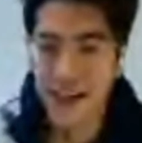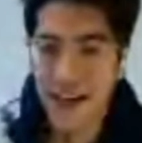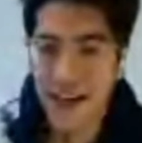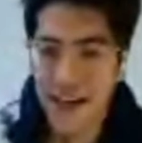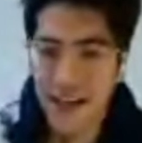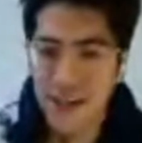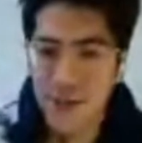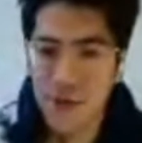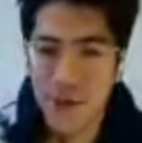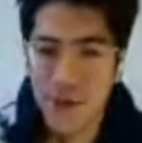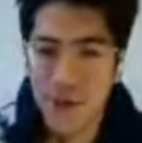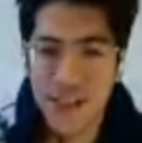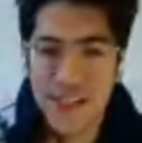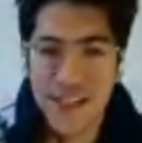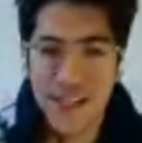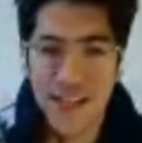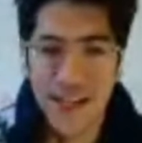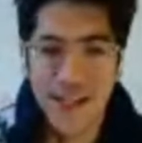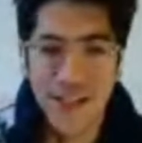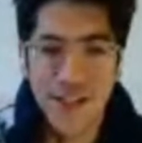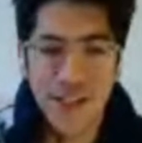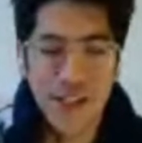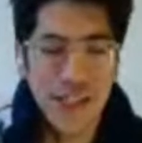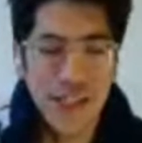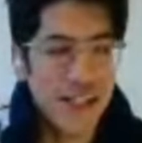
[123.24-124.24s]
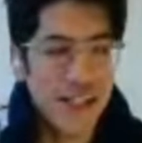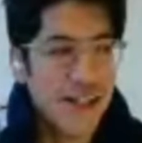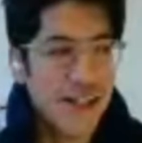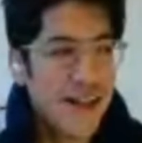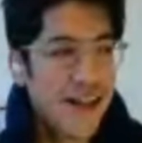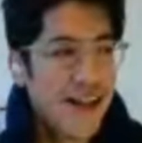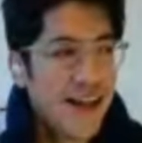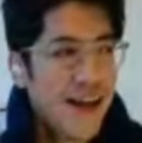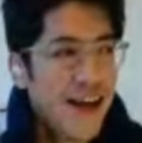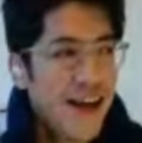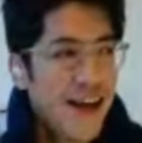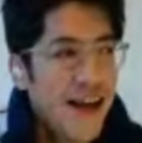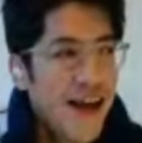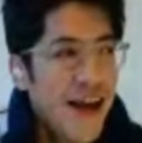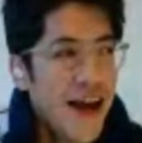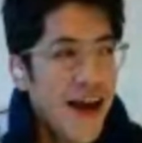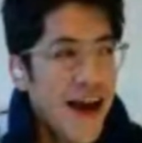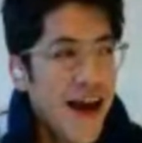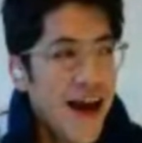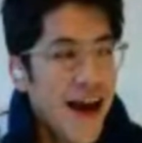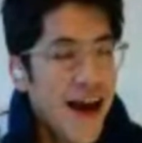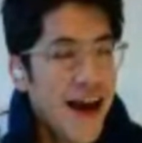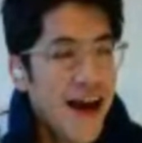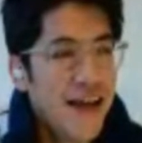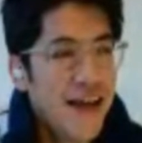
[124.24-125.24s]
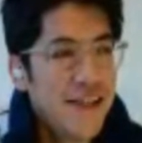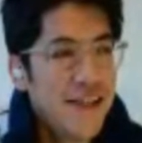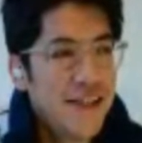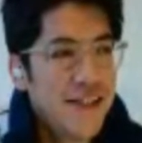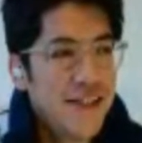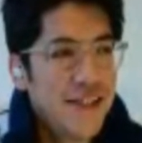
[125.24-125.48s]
2019, and